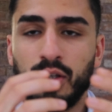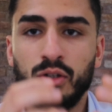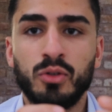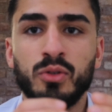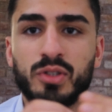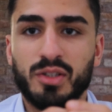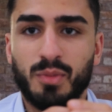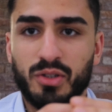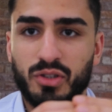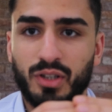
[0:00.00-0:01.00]
Use as
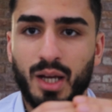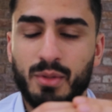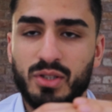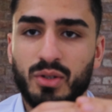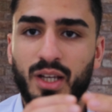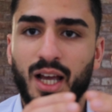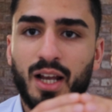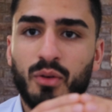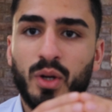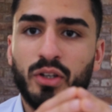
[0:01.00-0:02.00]
much time as you
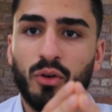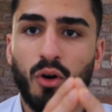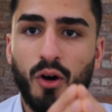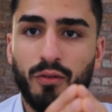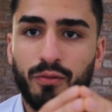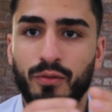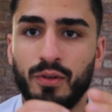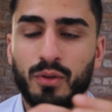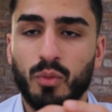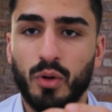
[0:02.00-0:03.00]
can when you're off
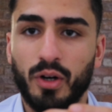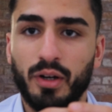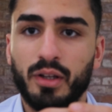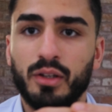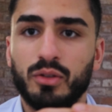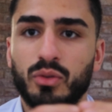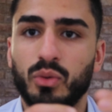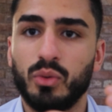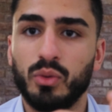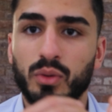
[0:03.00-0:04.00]
work
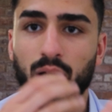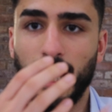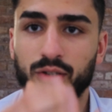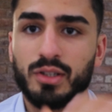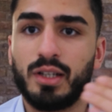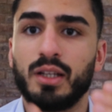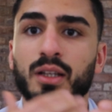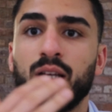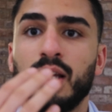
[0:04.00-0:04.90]
to actually